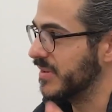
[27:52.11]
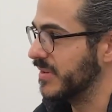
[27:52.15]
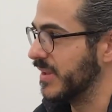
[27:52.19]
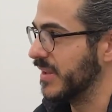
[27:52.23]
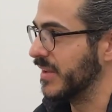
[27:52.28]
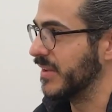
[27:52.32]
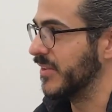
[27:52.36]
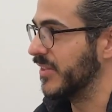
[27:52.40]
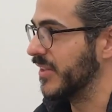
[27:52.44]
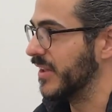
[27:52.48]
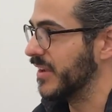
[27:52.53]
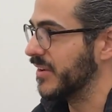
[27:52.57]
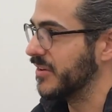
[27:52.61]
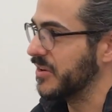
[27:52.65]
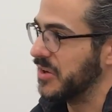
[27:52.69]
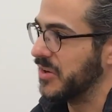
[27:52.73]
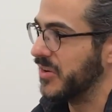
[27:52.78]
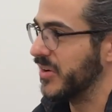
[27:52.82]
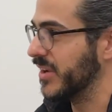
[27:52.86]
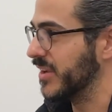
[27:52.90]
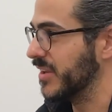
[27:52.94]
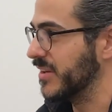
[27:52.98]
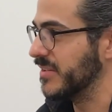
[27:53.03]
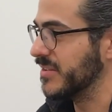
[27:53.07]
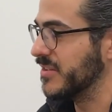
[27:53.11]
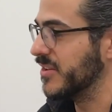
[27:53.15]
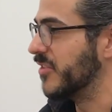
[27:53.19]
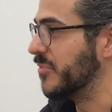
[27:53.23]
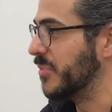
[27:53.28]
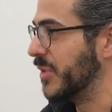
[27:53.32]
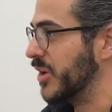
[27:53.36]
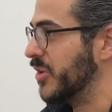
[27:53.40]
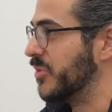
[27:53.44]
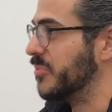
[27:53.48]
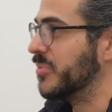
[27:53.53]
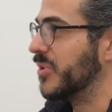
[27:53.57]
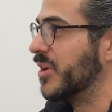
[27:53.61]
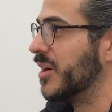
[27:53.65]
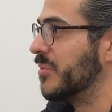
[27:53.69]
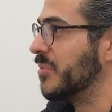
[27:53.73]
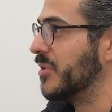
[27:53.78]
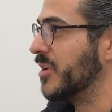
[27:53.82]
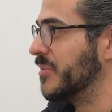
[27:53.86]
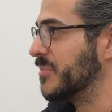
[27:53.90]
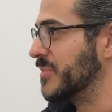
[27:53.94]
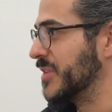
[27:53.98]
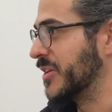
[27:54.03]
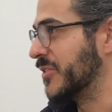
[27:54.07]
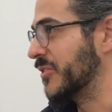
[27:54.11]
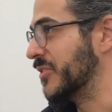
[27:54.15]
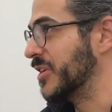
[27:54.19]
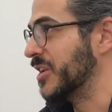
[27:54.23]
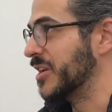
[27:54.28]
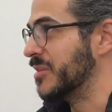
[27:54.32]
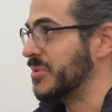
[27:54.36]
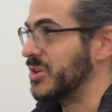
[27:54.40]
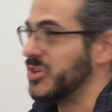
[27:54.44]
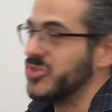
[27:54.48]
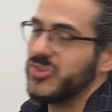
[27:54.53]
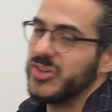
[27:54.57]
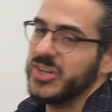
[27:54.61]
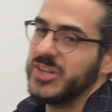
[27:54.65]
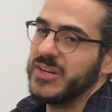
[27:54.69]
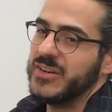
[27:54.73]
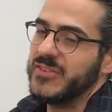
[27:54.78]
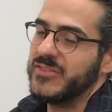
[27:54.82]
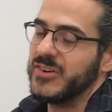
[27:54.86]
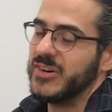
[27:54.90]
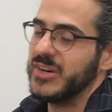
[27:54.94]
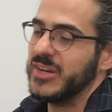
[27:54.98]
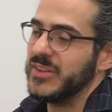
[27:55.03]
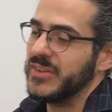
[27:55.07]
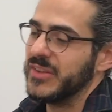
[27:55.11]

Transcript: they think, oh, I can solve my own problems. I don't need to be treated for